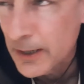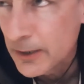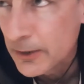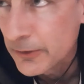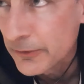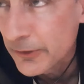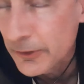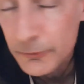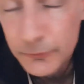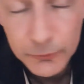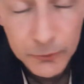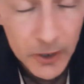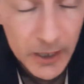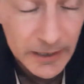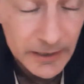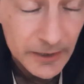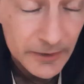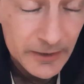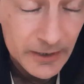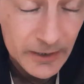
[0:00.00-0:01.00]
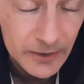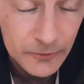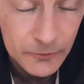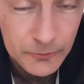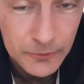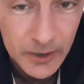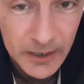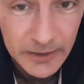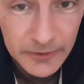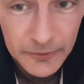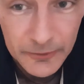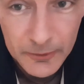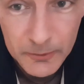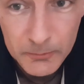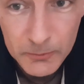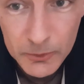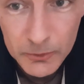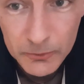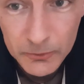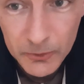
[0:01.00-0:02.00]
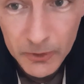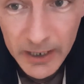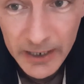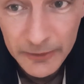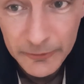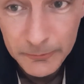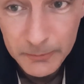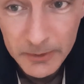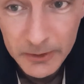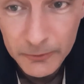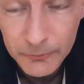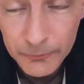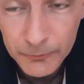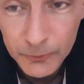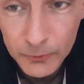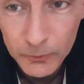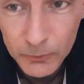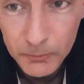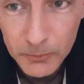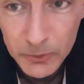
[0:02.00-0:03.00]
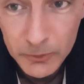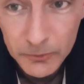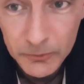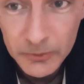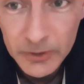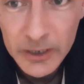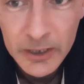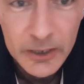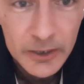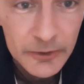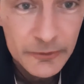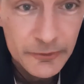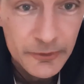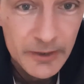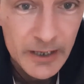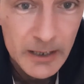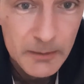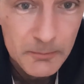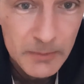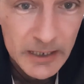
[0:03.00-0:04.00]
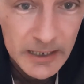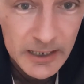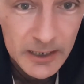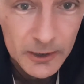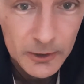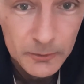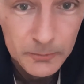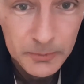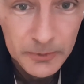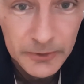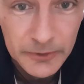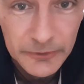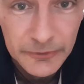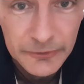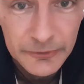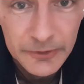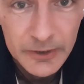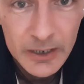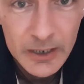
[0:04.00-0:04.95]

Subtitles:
Is it trine? I think in trine to the moon, or has been the full moon, so that may help us.